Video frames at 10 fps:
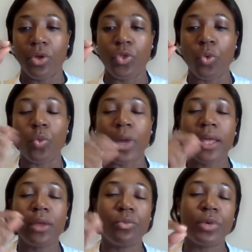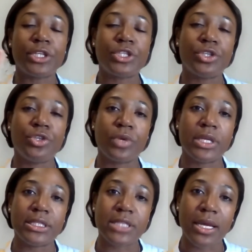the way in which you
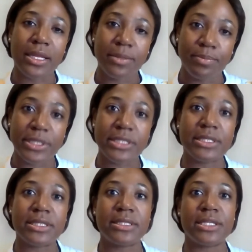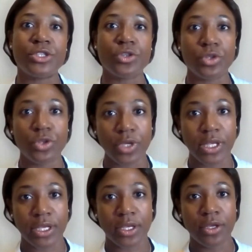conduct the business that you're
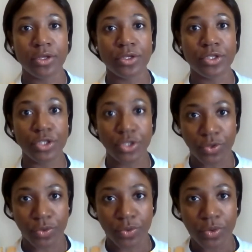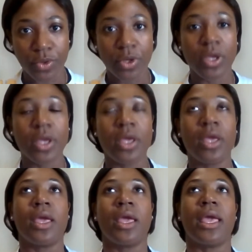looking to do
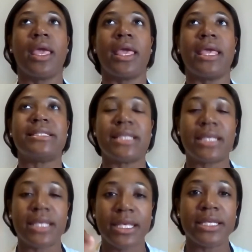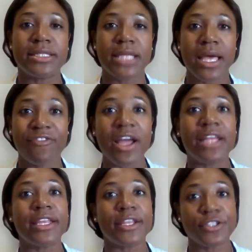is the key to
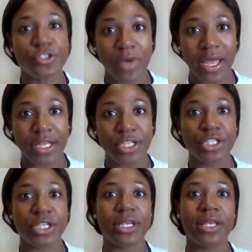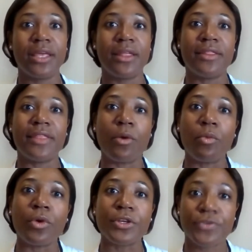finding a strategy that
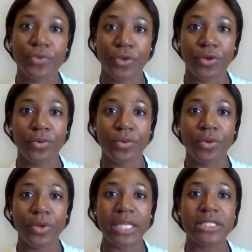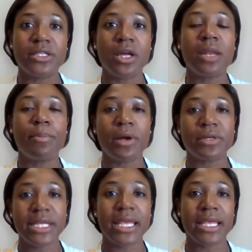works for you. It's not
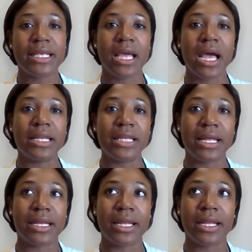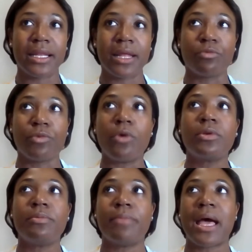about taking a
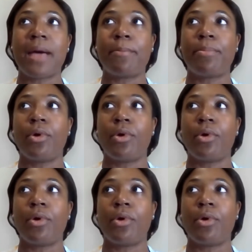roadmap